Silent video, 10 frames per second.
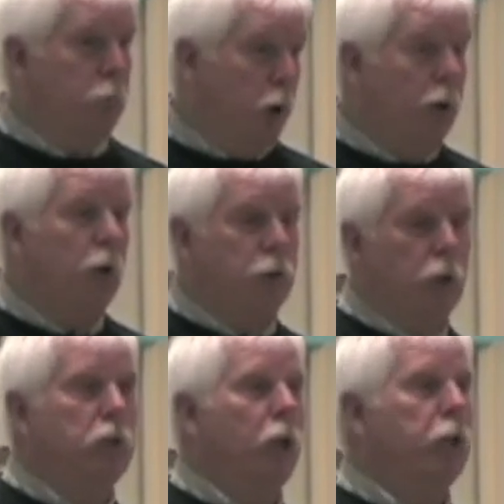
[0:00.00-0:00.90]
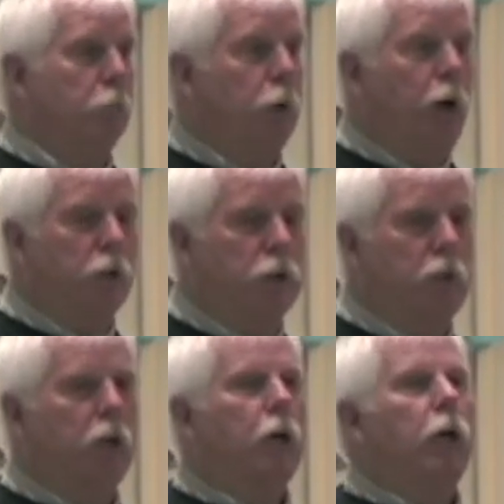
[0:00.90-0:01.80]
But just like the mouse,
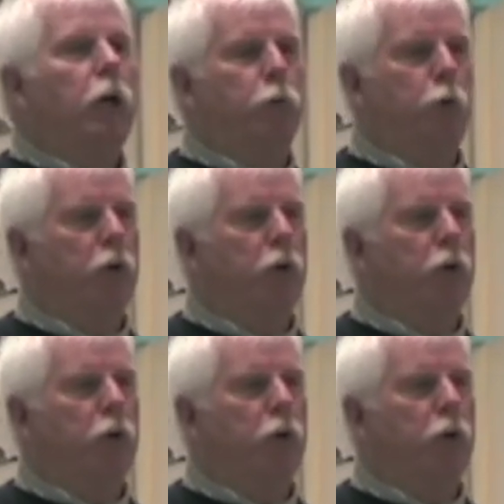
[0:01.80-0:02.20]
if we